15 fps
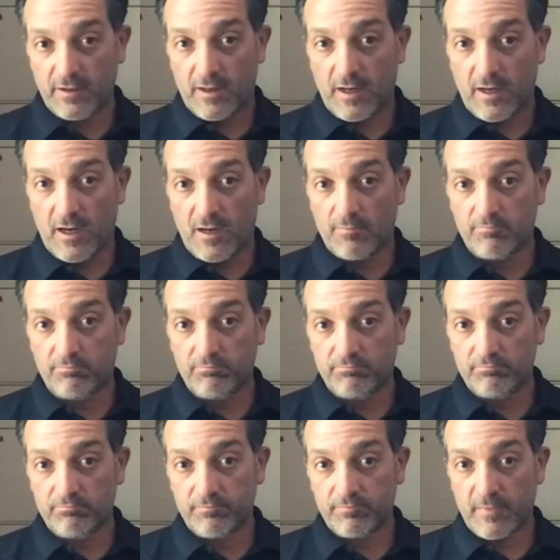And
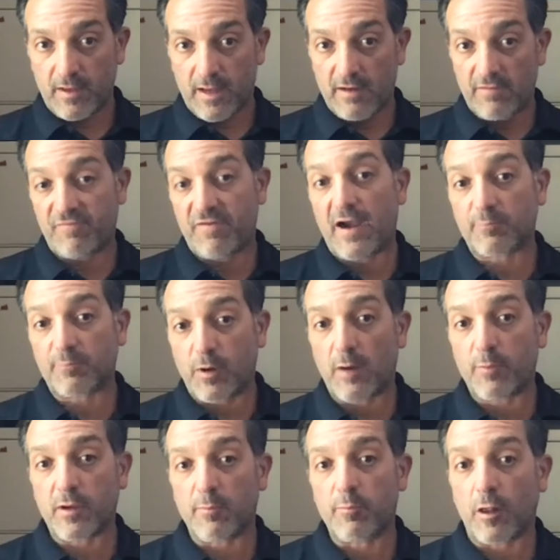in fact,
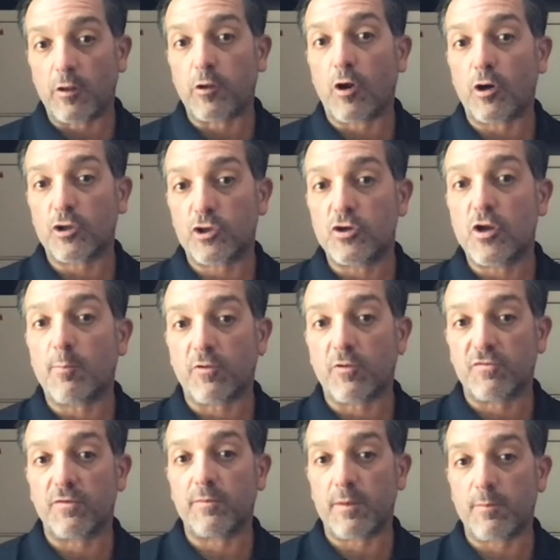probably a large number of
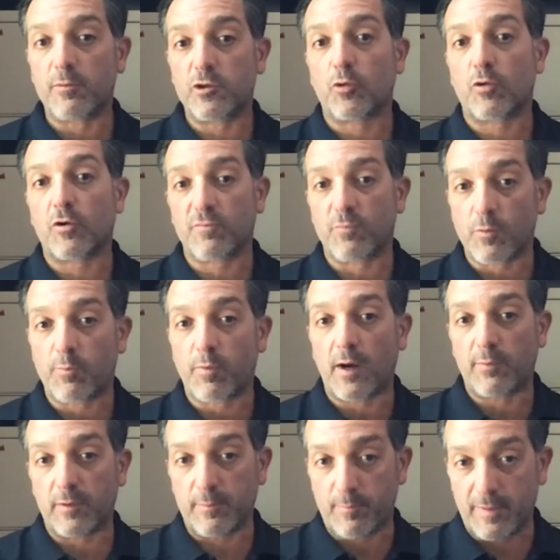them, the majority of them will
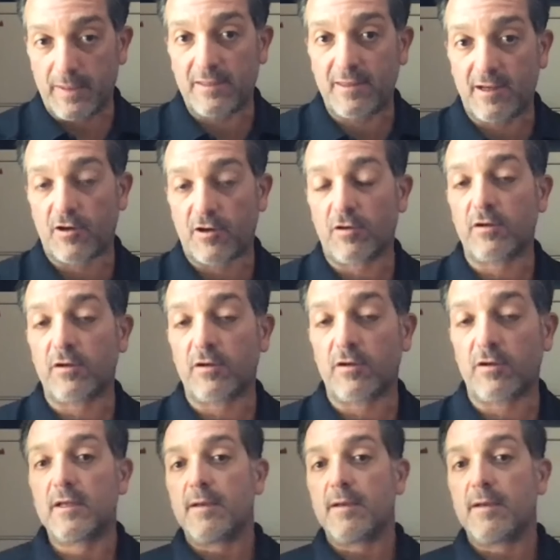probably be there.
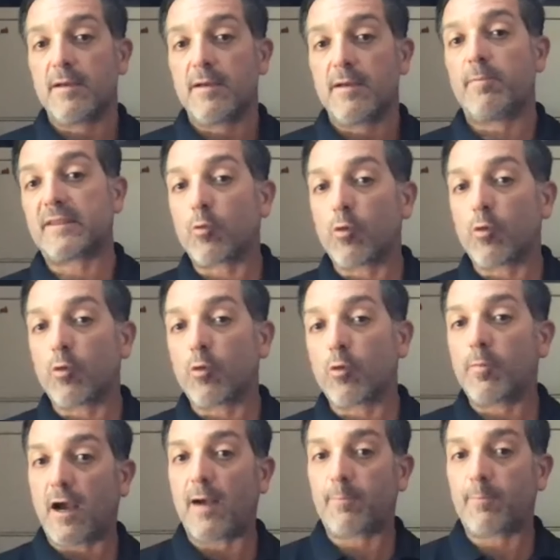But there will
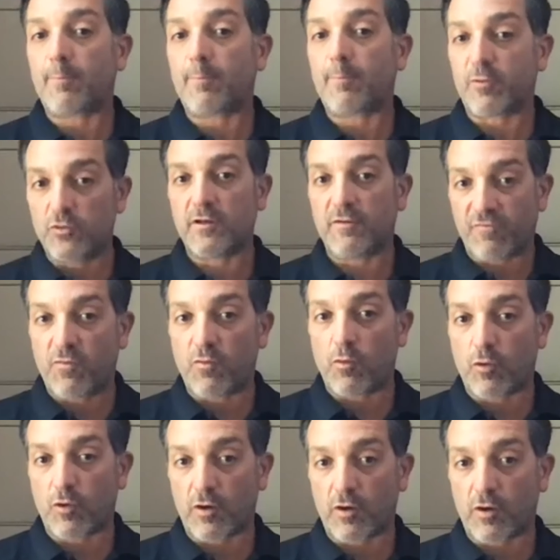be an opportunity
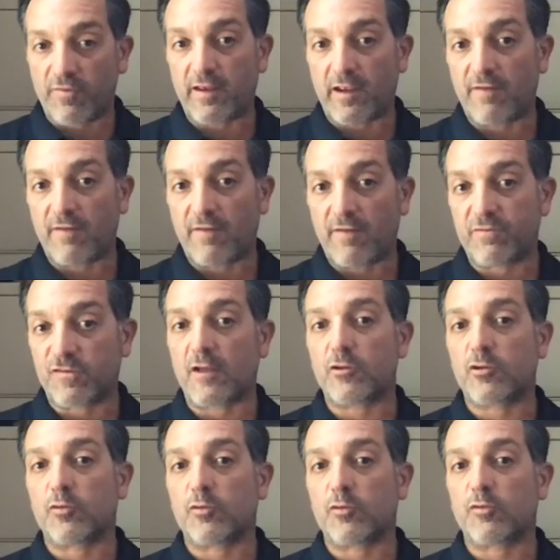for, if the
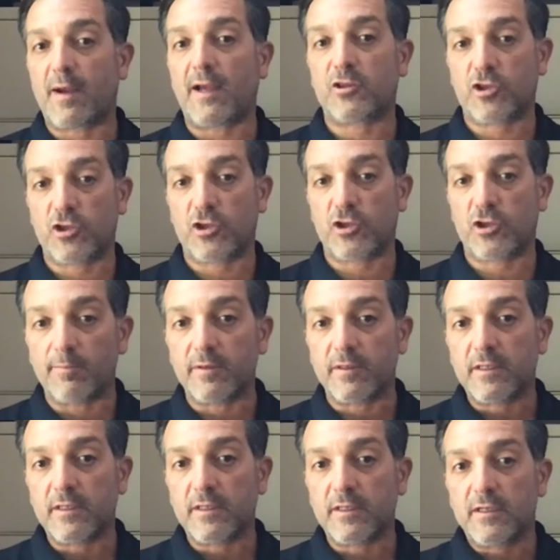schedules match
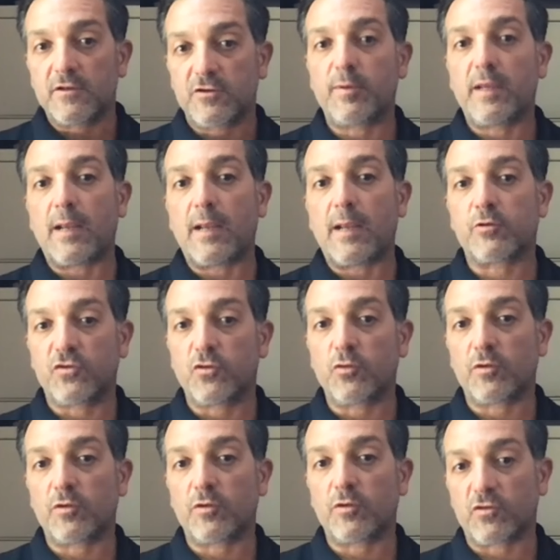up, to be able to
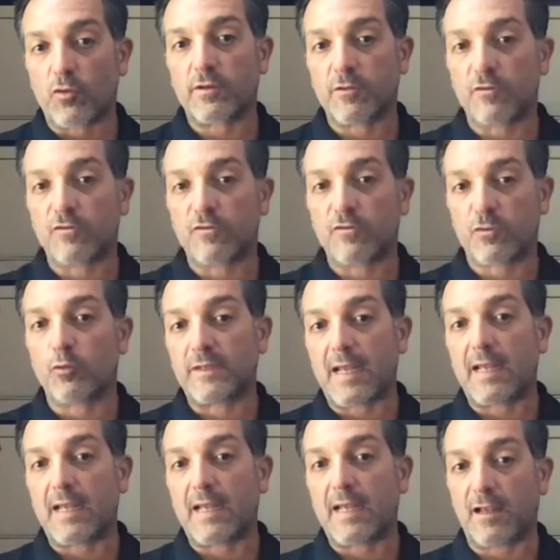do it during the
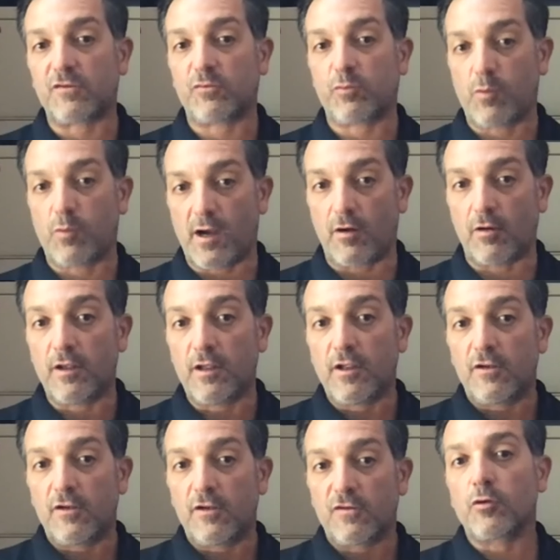school day as
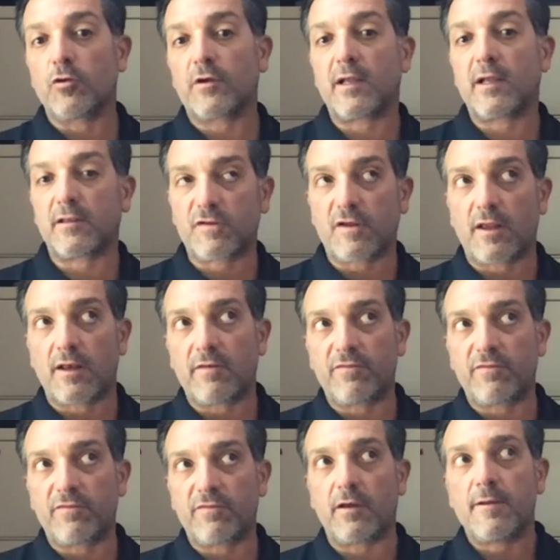well. So you'll look at
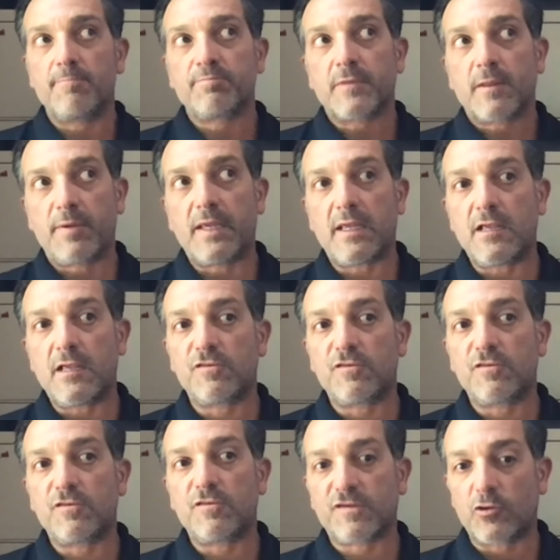kind of the
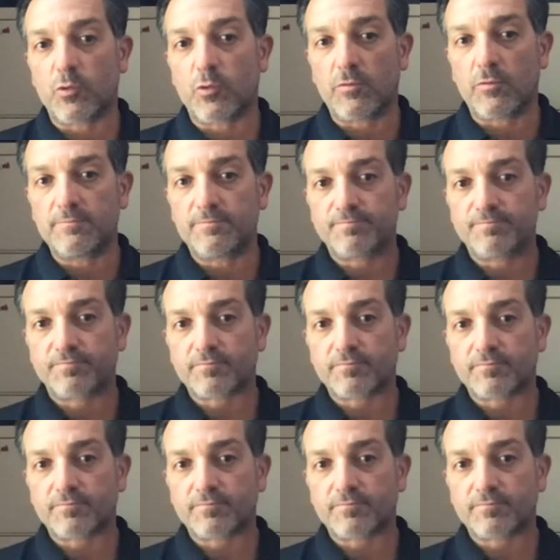PE schedule,